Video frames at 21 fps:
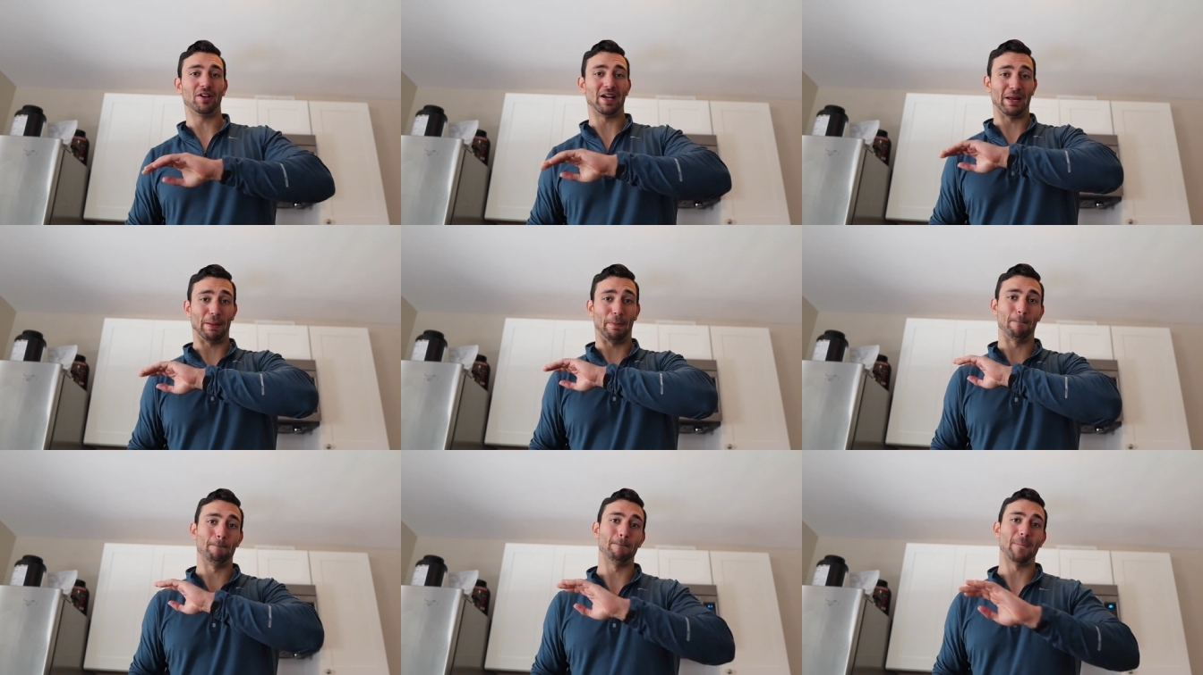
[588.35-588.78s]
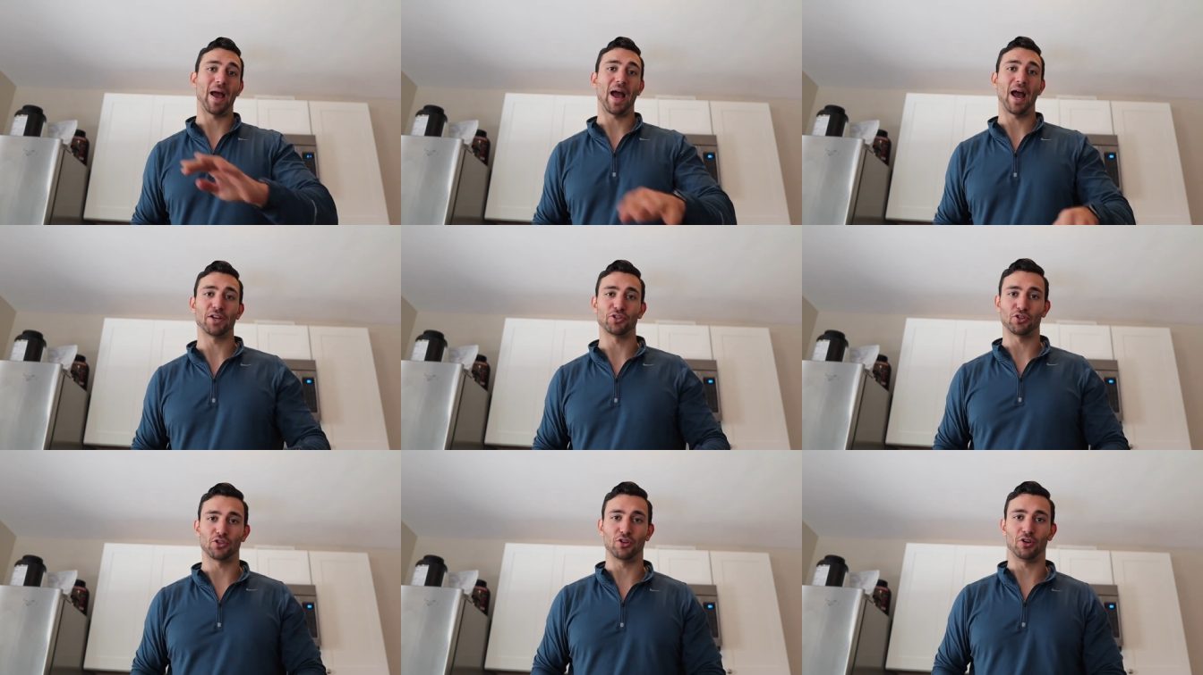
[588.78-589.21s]
like
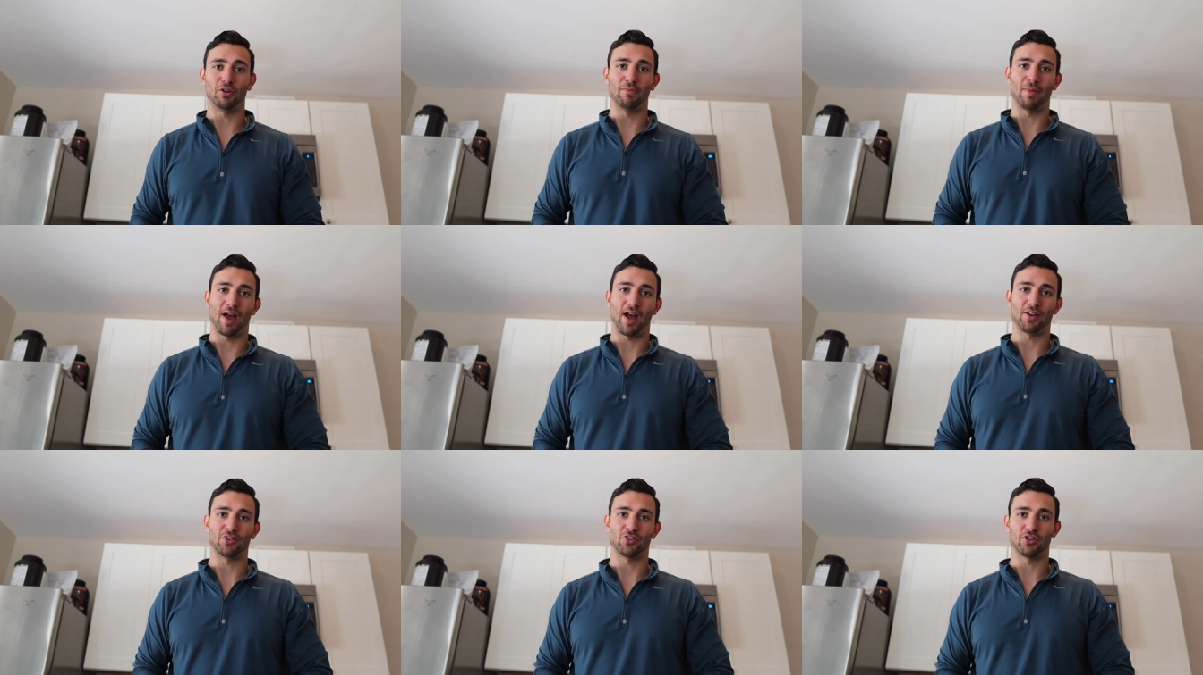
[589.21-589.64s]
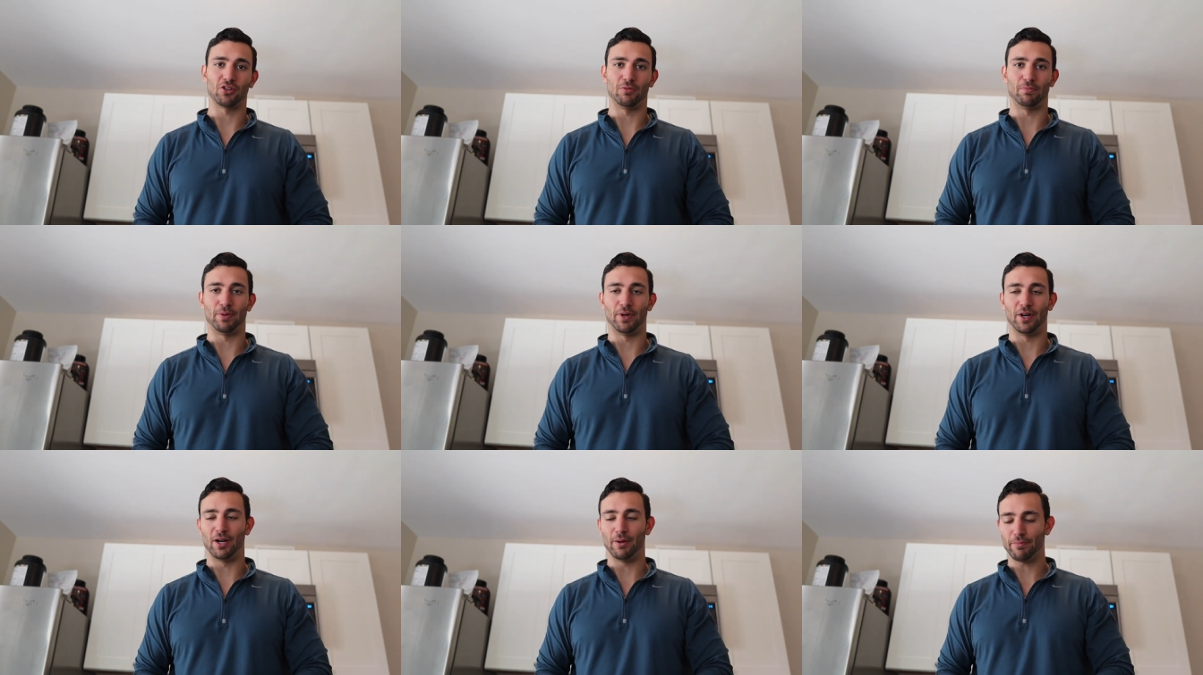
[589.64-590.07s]
magical, magical
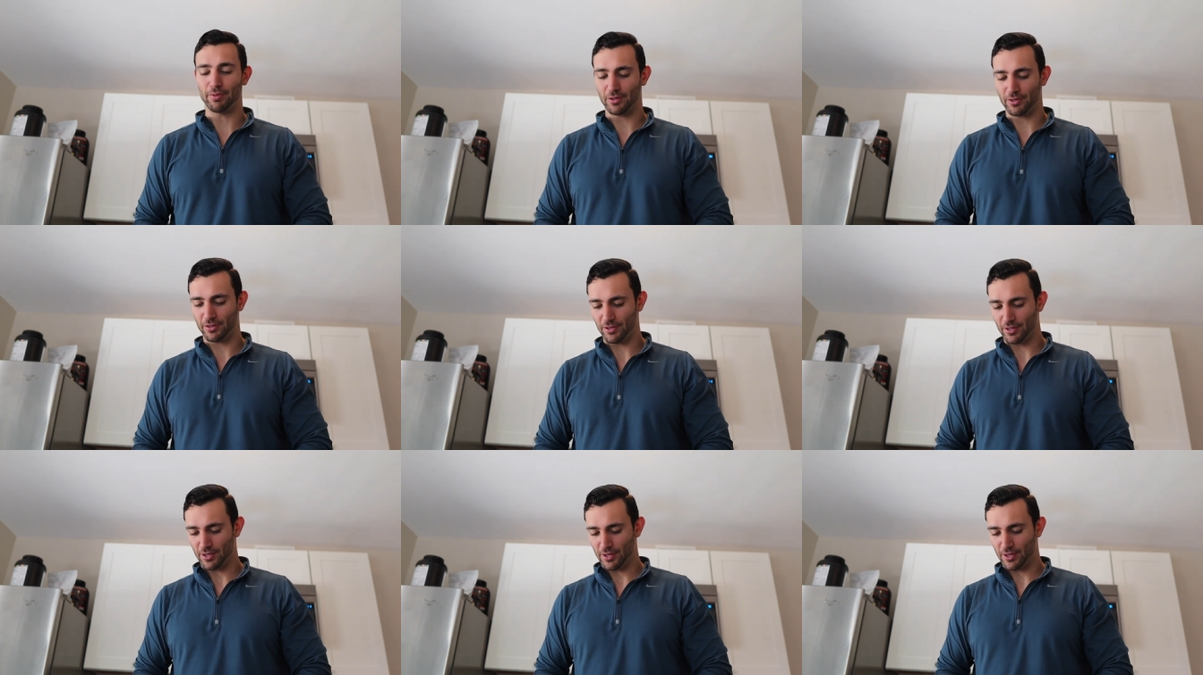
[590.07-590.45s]
pumps,